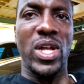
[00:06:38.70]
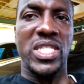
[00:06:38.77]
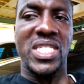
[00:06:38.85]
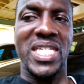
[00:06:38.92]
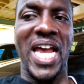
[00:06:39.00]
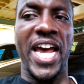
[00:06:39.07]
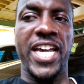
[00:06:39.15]

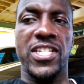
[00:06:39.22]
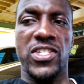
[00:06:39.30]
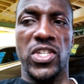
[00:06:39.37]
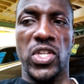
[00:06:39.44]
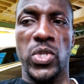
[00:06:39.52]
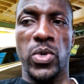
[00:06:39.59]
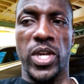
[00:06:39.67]
what
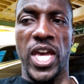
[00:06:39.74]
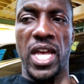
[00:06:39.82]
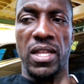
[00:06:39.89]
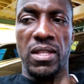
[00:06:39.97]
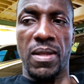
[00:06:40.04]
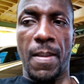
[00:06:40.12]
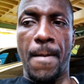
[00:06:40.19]
size you
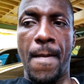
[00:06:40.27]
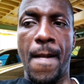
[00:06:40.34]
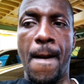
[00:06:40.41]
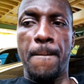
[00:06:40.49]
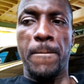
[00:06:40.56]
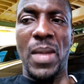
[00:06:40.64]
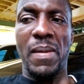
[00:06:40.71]
get.
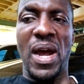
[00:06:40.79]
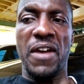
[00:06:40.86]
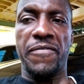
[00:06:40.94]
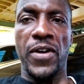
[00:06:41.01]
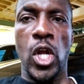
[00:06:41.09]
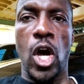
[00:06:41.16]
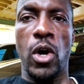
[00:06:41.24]
Bye
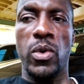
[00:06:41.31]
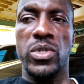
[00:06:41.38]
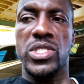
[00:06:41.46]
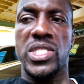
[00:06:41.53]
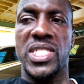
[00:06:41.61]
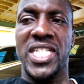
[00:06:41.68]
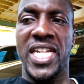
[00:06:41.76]
bye for now.
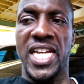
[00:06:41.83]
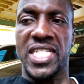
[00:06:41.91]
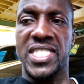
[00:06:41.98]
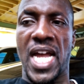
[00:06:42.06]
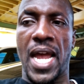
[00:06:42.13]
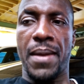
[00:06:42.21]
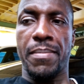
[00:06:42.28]
See you
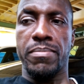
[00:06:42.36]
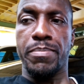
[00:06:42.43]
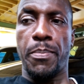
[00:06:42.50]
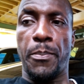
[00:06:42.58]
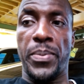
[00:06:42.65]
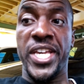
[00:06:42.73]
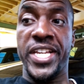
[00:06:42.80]
next time.
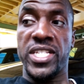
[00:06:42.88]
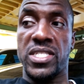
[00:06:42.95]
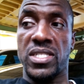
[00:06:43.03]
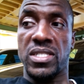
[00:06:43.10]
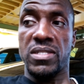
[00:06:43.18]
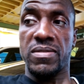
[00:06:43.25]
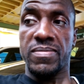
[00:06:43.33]

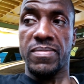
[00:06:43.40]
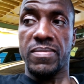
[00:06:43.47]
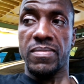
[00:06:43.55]
Peace.